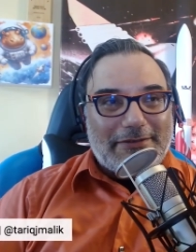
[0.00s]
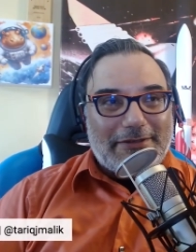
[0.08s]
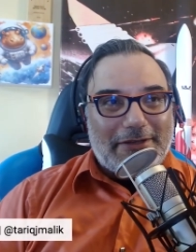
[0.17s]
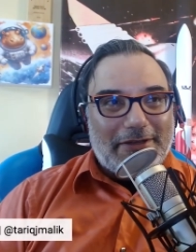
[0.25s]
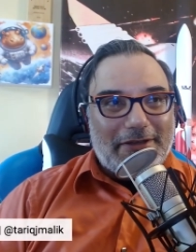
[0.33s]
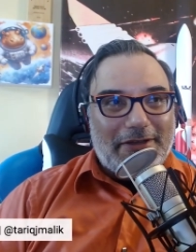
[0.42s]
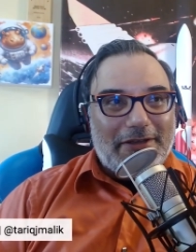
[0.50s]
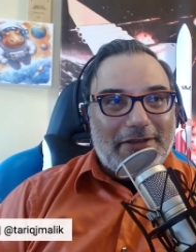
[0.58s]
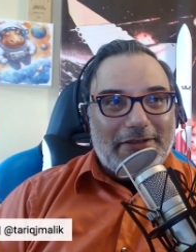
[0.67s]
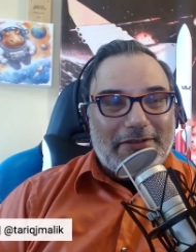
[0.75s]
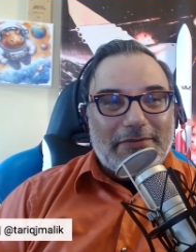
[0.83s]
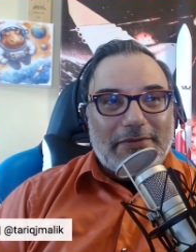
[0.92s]
Uh,
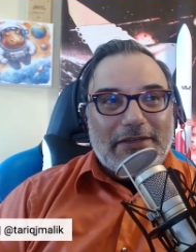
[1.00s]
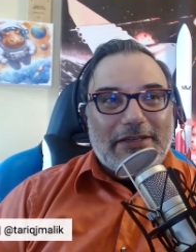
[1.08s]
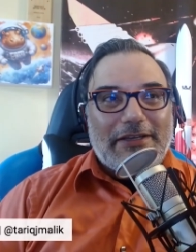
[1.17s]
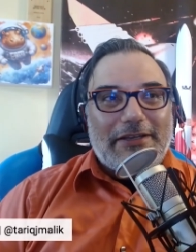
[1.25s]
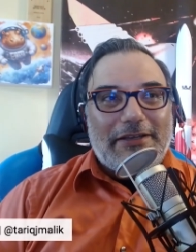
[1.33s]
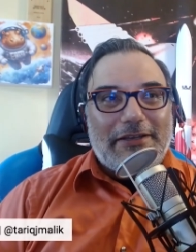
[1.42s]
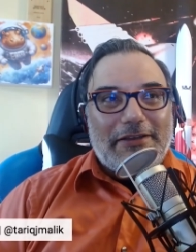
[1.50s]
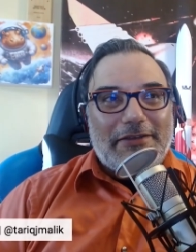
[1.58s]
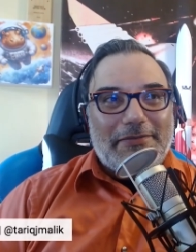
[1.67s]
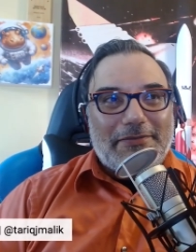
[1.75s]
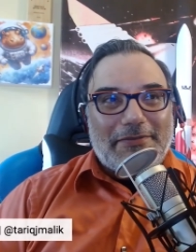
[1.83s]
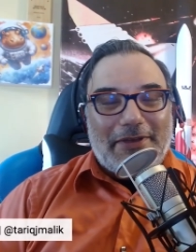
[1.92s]
uh, at the moment, uh,
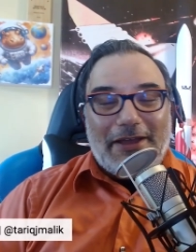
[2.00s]
for sure.